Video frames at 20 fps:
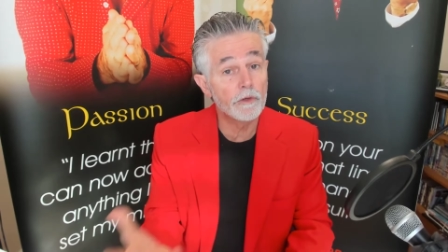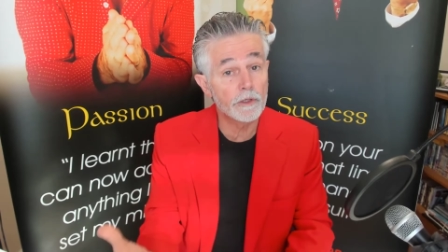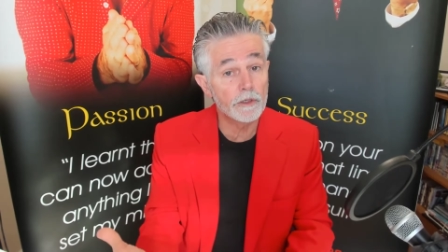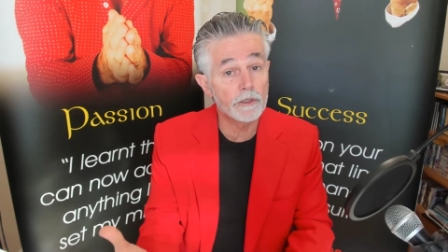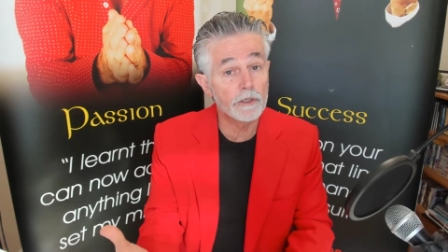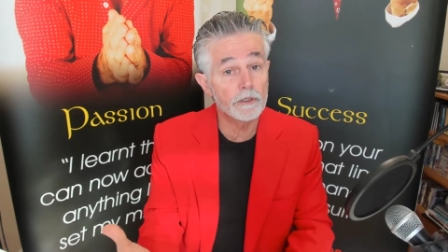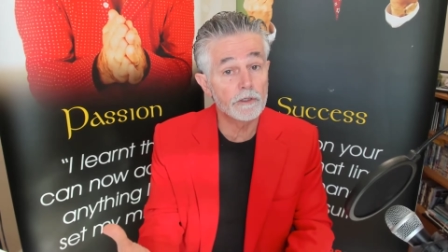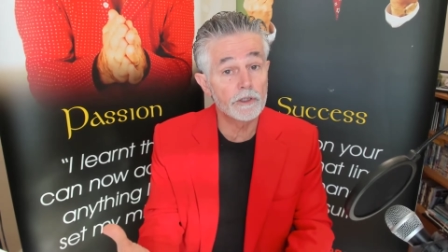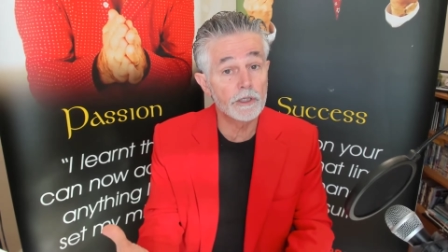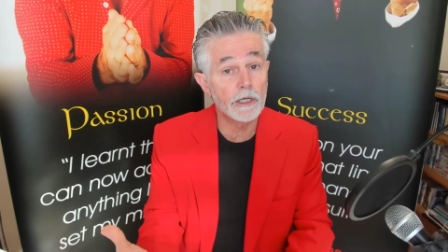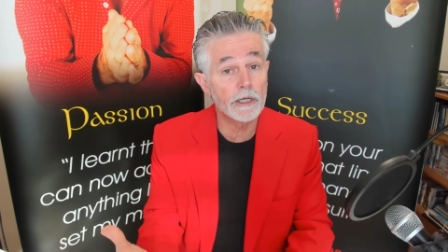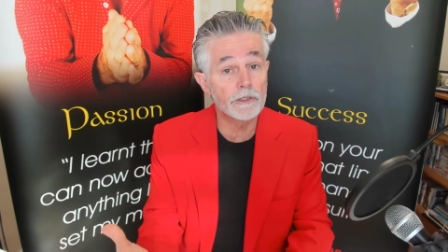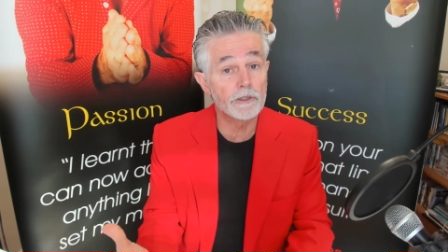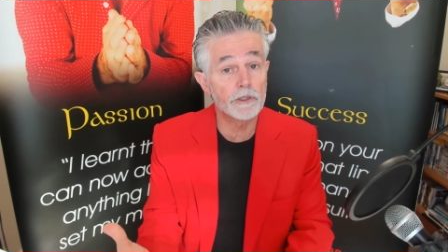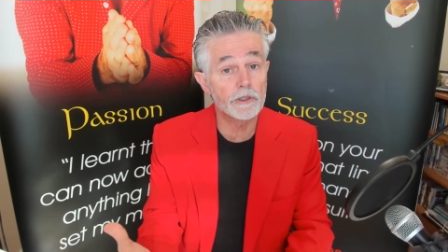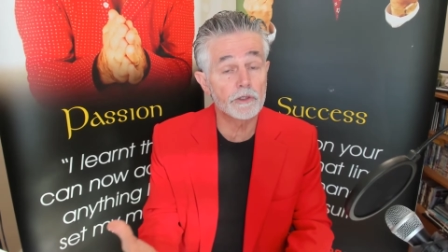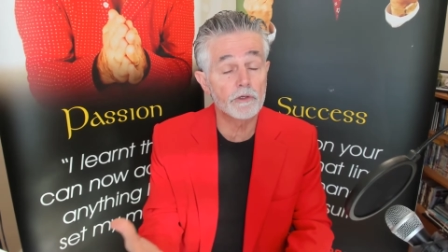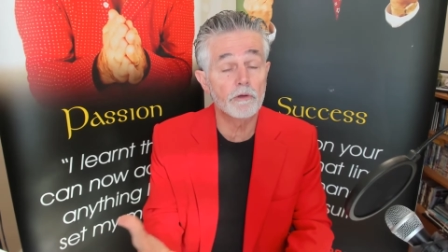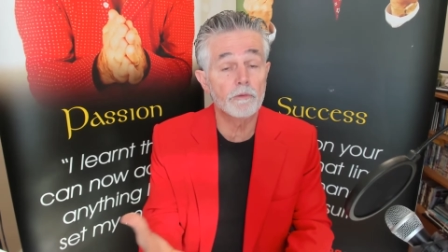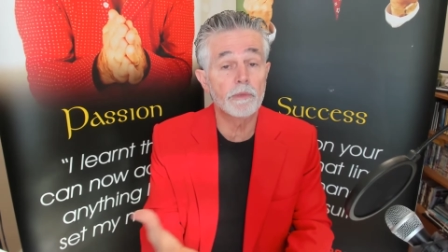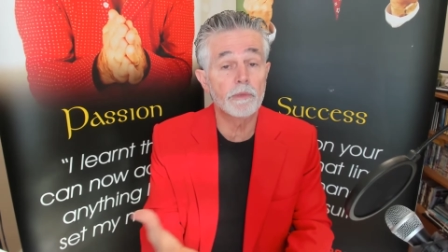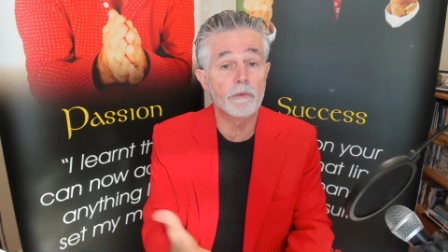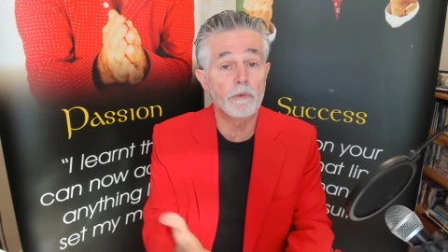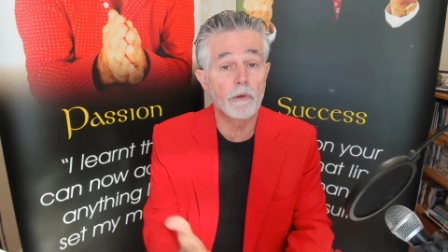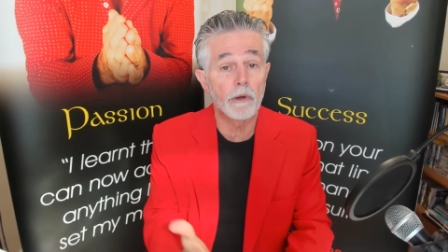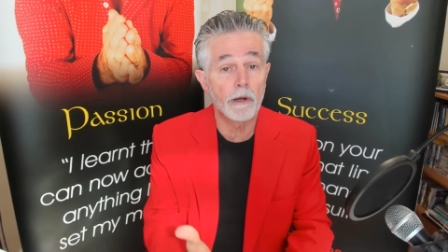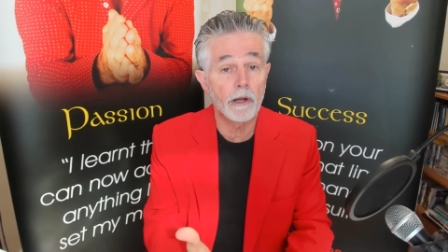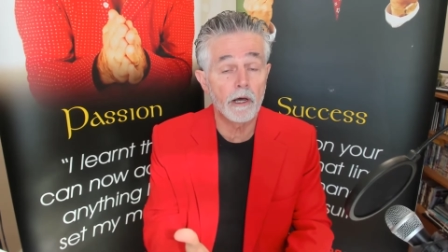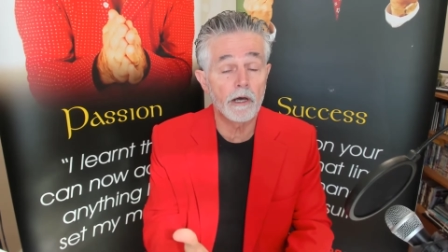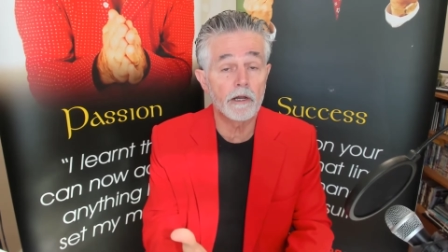that judges could be
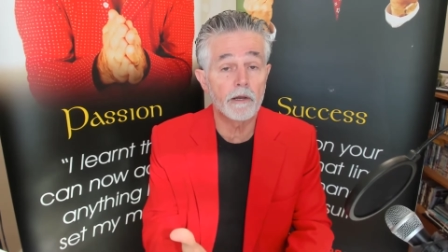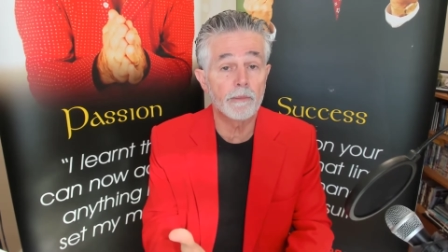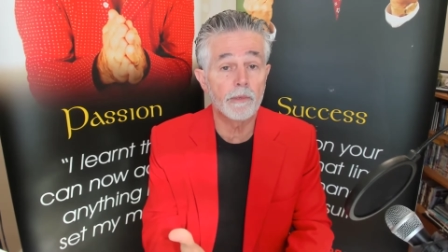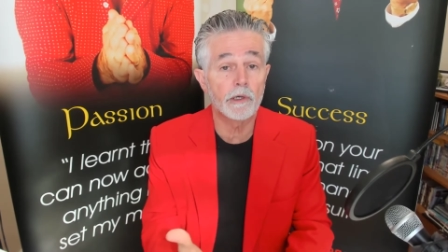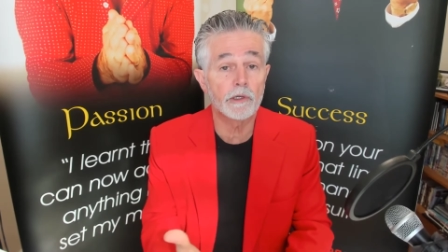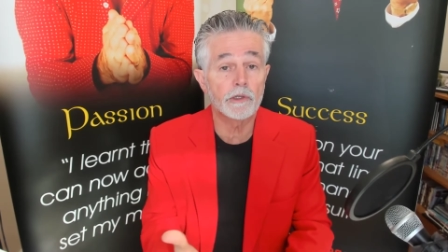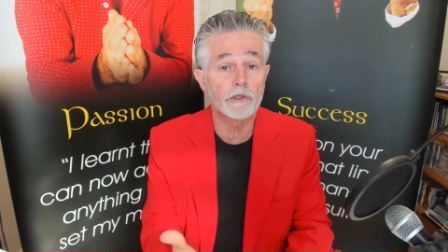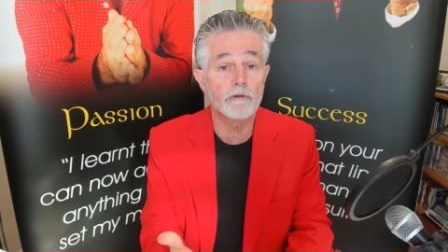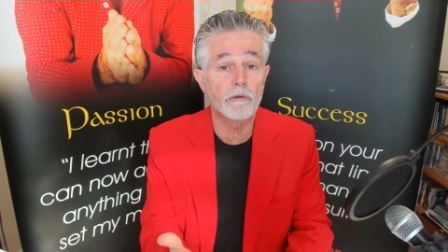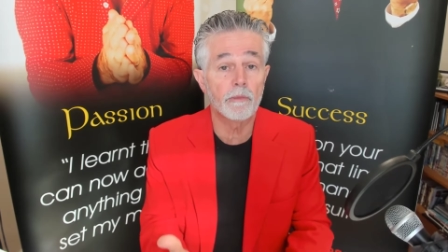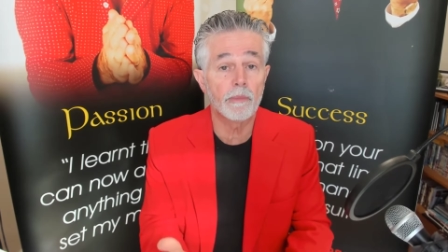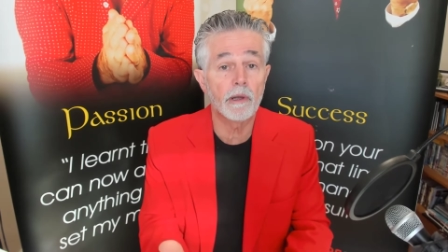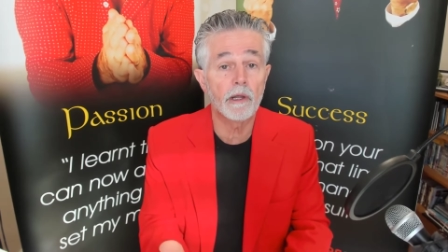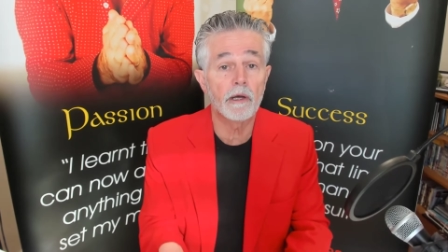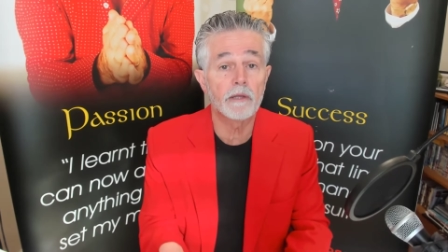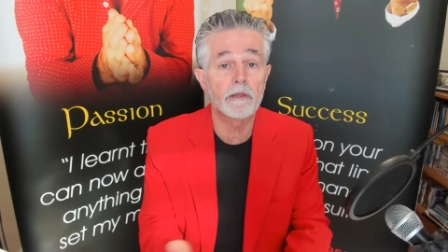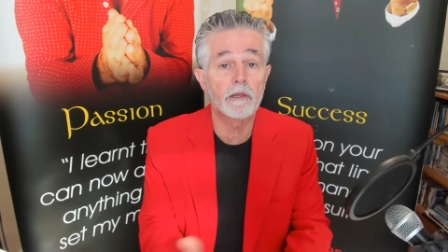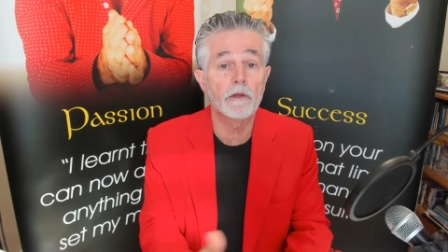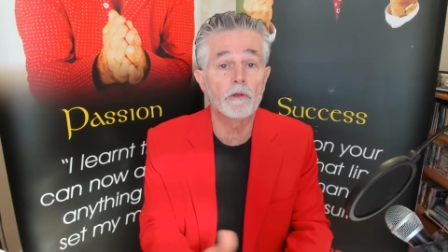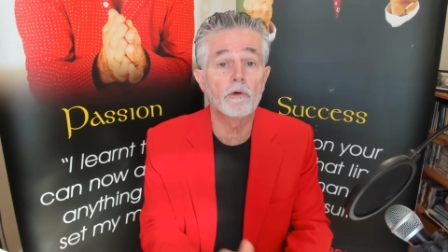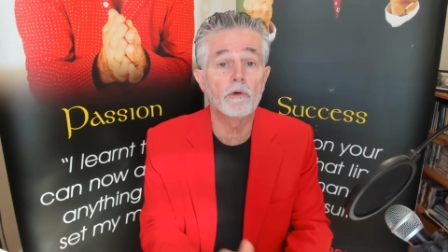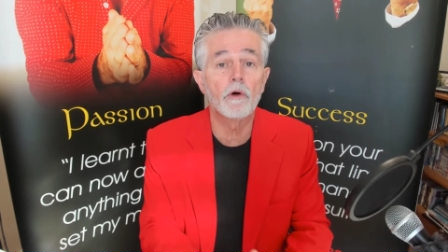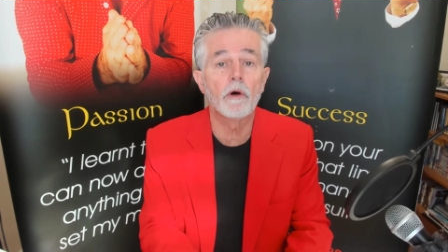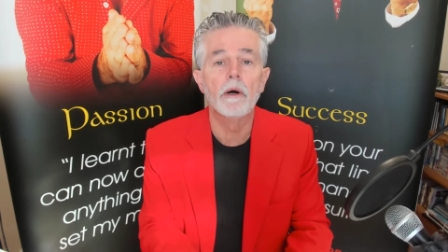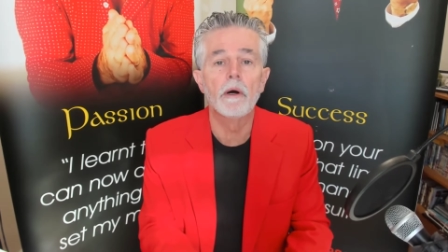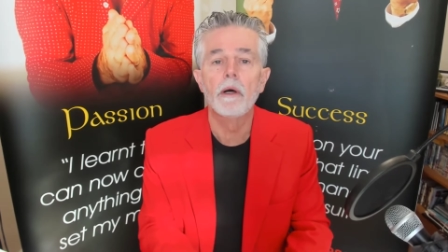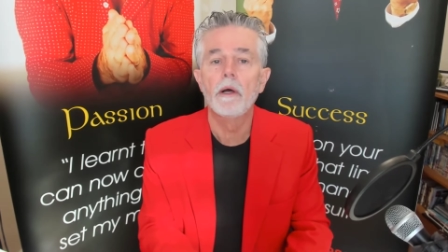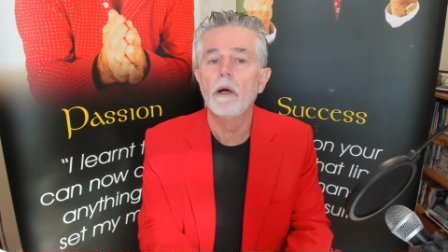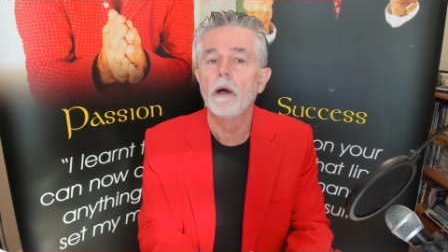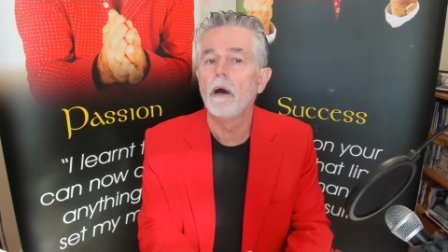relied upon to apply the
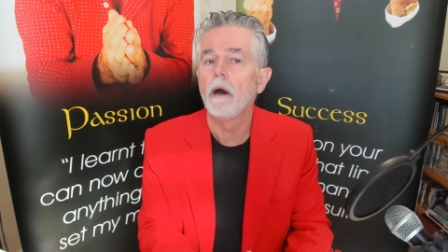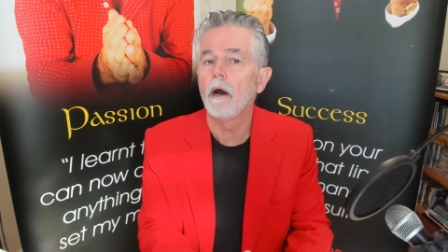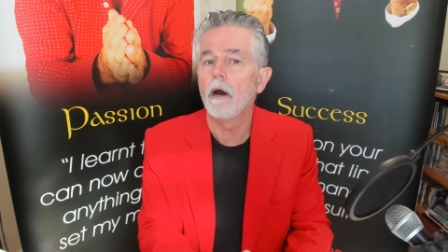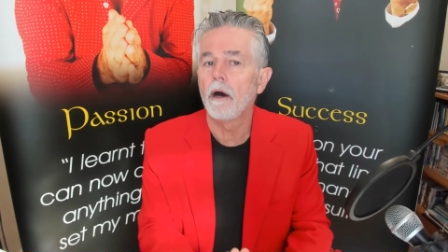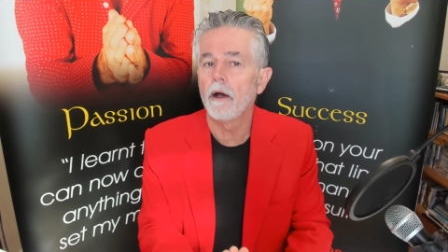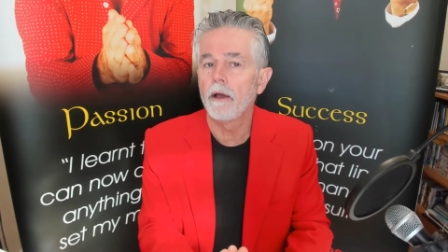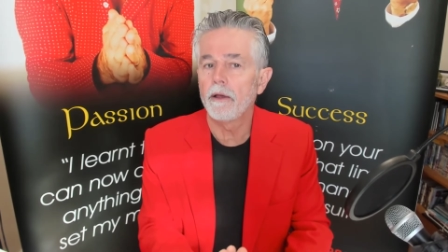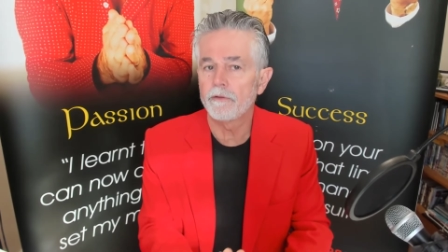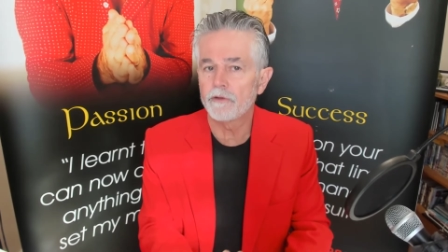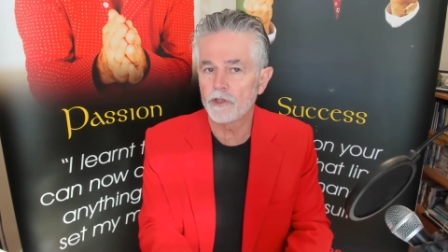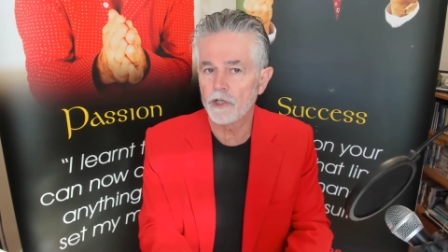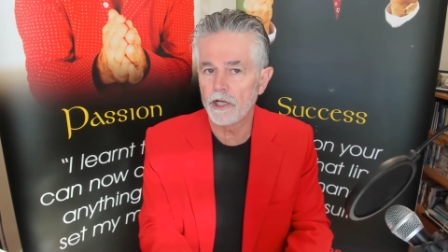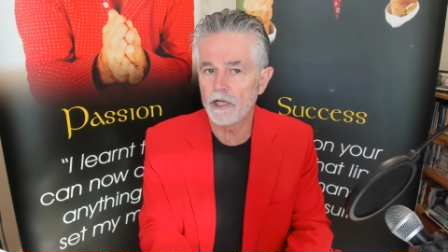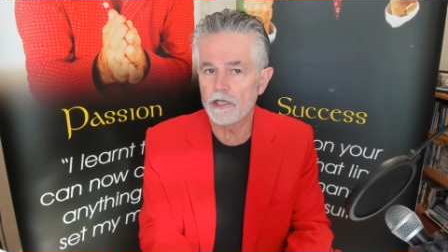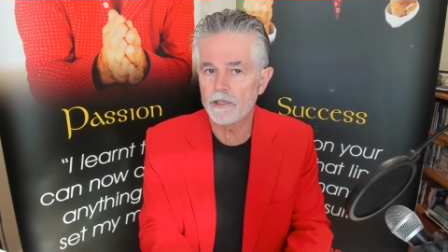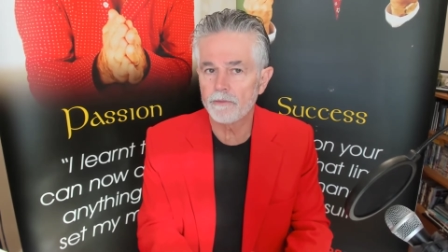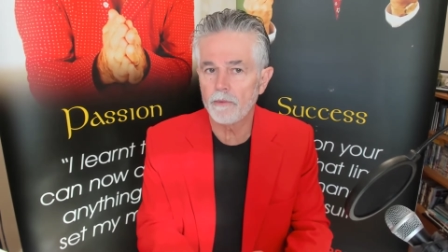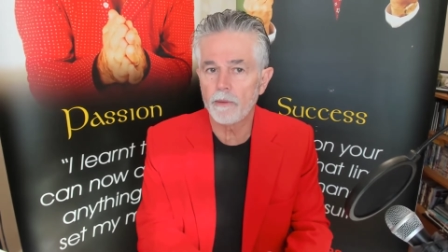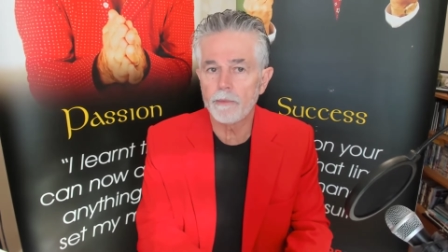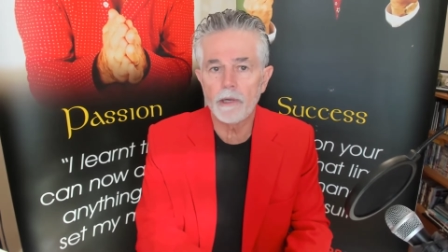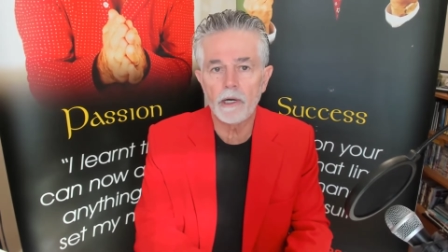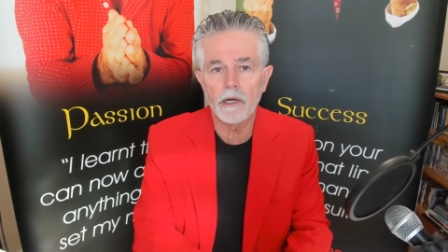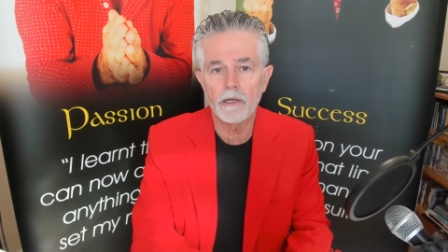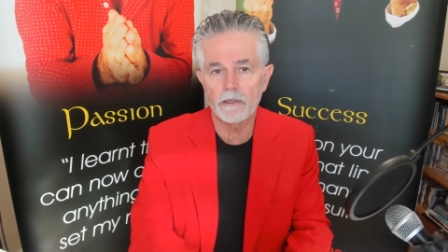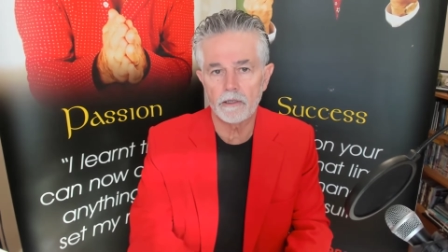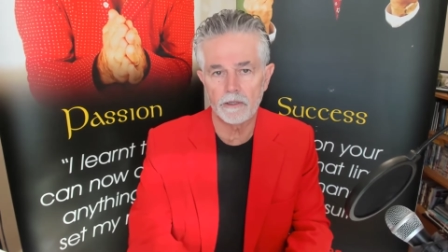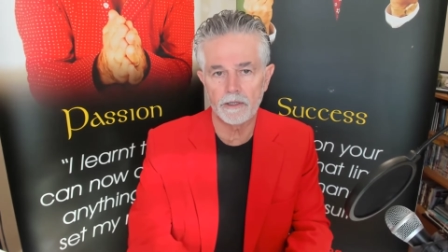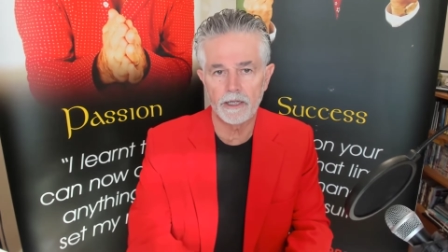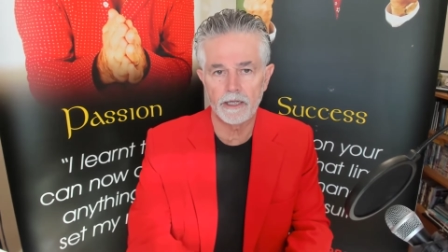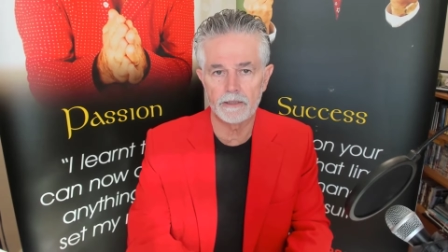law. I have changed my
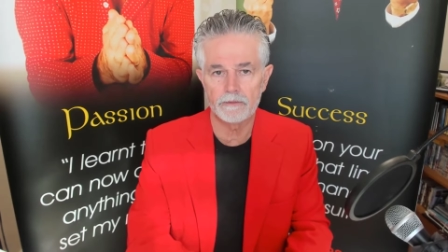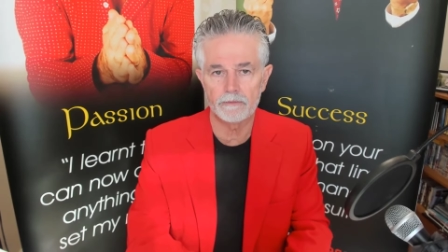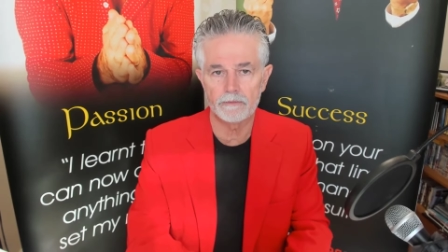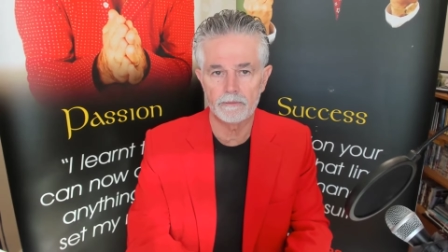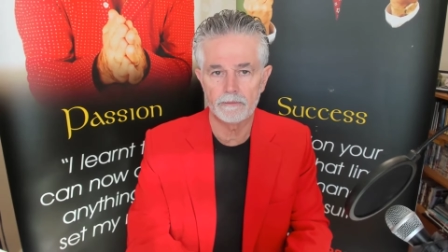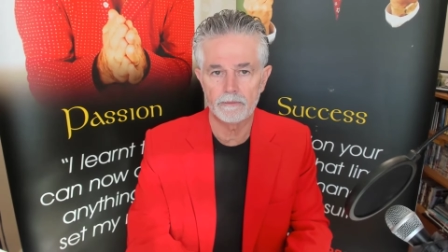mind on that.